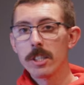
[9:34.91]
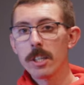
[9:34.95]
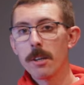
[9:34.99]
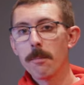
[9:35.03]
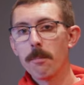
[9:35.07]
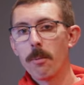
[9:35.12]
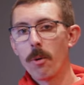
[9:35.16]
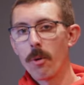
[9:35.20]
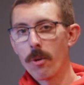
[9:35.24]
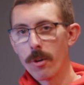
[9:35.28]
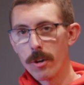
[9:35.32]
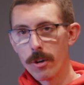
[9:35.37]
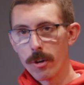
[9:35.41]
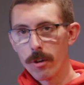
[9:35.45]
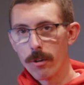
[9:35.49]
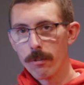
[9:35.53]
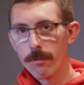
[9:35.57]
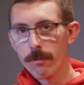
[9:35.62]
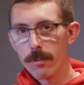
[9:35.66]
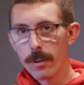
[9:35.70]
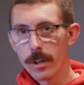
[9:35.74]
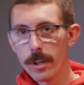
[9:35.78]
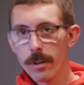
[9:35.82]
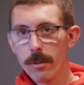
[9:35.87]
an important
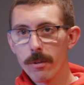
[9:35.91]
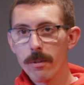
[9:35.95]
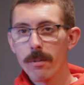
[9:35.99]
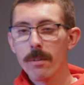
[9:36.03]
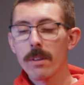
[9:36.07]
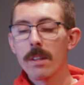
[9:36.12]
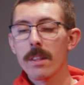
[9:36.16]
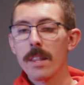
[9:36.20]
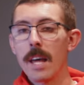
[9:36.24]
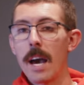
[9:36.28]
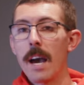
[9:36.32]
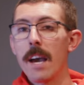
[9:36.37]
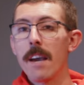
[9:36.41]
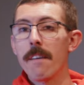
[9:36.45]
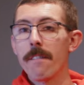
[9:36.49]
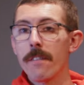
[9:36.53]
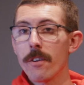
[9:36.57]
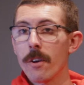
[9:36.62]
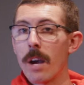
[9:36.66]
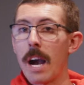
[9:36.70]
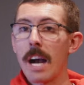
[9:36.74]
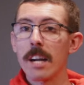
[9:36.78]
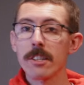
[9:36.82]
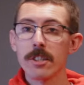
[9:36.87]
note for you that if
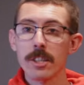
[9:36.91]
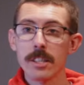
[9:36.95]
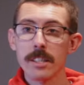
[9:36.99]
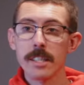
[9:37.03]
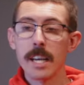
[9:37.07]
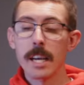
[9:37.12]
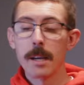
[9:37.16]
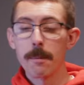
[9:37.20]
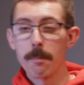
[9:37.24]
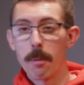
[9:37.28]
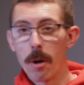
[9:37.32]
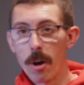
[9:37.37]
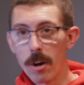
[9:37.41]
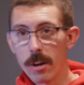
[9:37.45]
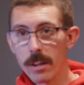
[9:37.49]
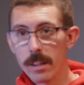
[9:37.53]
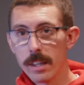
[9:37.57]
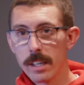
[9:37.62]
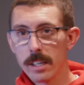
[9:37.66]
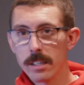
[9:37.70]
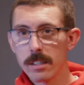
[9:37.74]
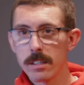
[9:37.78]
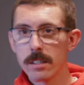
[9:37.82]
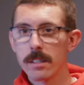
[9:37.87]
you actually take part in
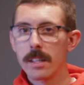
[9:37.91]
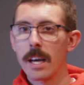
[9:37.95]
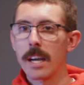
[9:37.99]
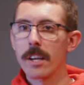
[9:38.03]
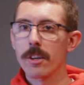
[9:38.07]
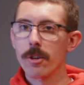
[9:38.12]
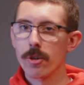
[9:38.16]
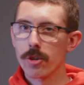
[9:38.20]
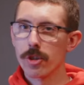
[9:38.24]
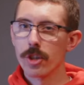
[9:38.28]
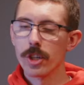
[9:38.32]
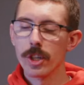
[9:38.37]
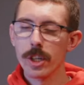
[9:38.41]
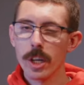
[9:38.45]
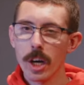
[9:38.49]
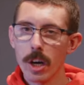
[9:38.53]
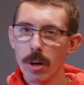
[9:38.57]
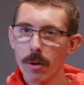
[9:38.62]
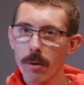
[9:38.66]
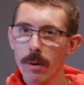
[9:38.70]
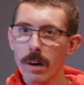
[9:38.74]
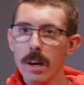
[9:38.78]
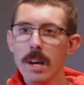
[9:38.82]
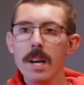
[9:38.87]
this, that you should
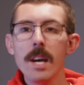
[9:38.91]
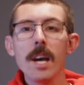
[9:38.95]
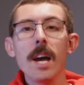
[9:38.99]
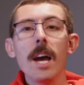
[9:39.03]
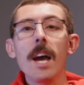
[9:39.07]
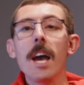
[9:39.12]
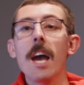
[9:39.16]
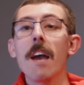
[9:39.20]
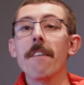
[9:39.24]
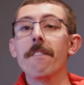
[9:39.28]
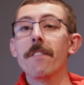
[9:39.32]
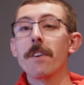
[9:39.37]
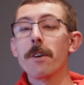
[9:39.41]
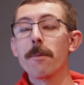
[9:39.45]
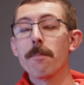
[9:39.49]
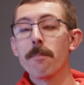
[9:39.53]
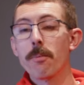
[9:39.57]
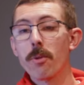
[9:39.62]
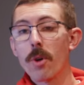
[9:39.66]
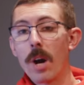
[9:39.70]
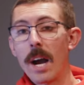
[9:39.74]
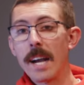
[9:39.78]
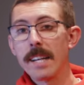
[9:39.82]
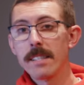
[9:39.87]
know. If your
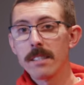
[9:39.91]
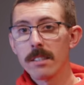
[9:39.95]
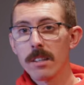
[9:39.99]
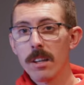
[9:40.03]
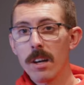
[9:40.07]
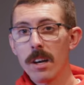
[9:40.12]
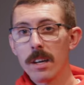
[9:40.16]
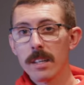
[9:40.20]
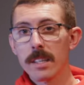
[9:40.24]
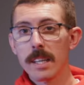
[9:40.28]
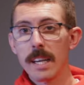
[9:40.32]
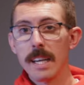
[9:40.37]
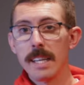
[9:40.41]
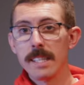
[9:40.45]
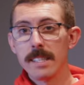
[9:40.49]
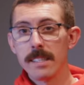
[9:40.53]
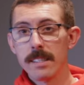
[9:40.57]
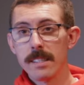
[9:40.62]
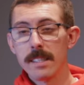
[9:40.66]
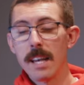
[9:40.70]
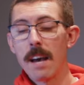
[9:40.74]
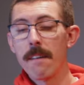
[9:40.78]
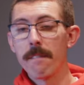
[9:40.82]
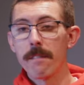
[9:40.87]
price lock is
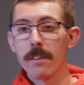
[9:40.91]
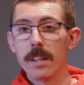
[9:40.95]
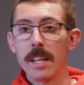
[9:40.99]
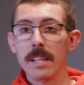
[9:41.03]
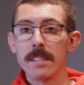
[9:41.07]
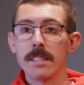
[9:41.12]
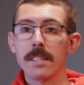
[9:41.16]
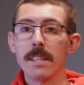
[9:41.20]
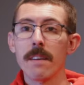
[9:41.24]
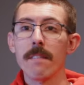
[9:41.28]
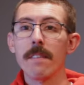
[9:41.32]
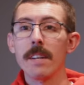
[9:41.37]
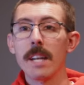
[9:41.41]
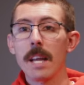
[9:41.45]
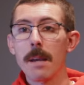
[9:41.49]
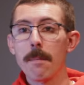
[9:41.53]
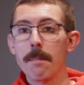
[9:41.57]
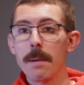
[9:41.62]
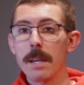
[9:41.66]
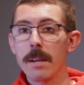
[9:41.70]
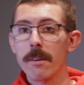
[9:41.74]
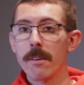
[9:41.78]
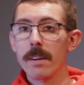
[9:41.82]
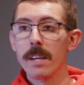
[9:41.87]
set for that 7-day
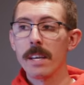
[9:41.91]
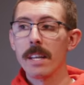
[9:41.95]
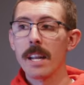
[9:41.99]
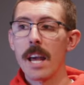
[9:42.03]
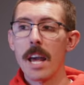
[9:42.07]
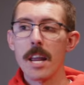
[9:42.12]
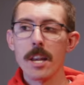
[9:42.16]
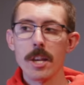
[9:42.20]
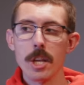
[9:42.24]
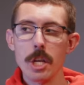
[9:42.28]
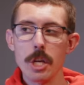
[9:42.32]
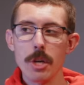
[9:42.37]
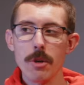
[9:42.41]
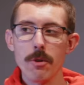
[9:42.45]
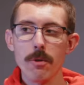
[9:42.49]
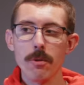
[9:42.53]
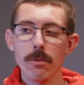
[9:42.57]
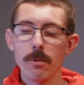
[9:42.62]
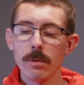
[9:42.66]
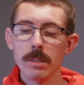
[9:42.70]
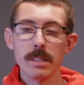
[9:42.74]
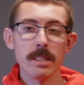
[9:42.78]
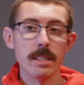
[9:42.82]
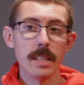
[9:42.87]
period and
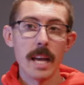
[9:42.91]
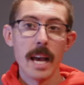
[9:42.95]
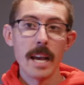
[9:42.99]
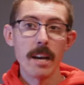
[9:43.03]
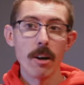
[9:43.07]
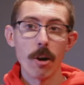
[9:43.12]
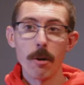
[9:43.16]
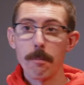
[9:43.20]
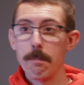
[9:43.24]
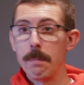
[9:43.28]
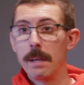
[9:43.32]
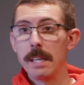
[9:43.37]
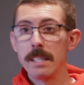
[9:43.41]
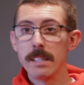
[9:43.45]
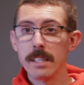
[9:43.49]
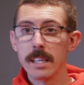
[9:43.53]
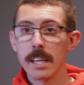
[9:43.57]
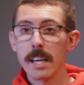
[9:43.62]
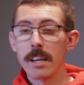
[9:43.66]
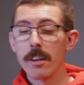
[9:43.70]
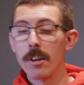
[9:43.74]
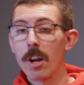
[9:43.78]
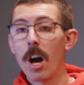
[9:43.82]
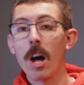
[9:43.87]
you say are
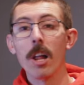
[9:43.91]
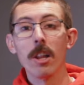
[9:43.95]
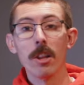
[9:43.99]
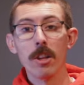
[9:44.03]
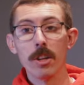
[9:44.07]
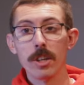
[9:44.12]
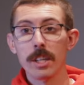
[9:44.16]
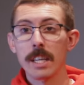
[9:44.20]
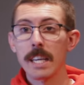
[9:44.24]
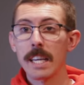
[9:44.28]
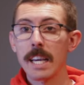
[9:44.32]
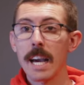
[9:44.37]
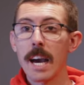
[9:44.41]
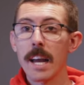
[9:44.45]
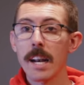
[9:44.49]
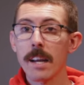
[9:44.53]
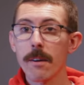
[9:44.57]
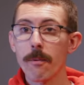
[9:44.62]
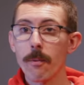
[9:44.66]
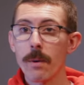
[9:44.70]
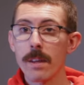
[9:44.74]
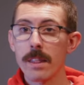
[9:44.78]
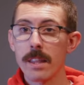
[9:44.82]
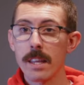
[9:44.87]
busy and not looking at
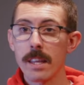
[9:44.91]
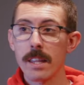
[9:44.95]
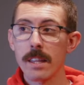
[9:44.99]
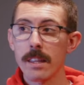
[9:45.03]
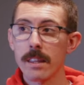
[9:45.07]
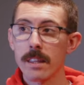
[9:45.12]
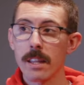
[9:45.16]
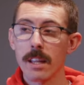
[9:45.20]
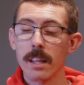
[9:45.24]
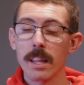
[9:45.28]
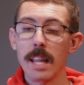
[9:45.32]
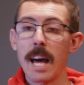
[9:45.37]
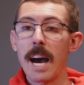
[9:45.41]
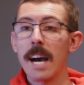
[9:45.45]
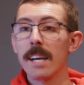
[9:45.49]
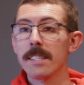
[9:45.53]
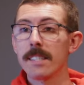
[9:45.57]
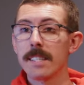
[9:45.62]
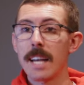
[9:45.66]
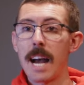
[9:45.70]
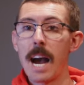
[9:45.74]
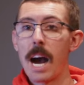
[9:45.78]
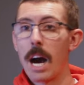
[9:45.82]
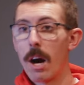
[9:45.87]
it within the
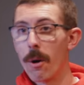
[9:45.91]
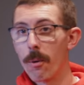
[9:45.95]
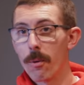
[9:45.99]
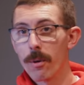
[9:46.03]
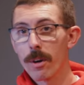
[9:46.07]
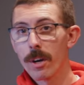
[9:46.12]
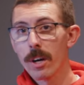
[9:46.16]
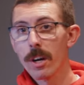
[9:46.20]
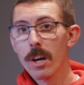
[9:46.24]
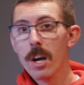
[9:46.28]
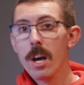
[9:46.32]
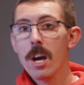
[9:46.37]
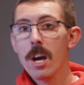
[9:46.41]
last hour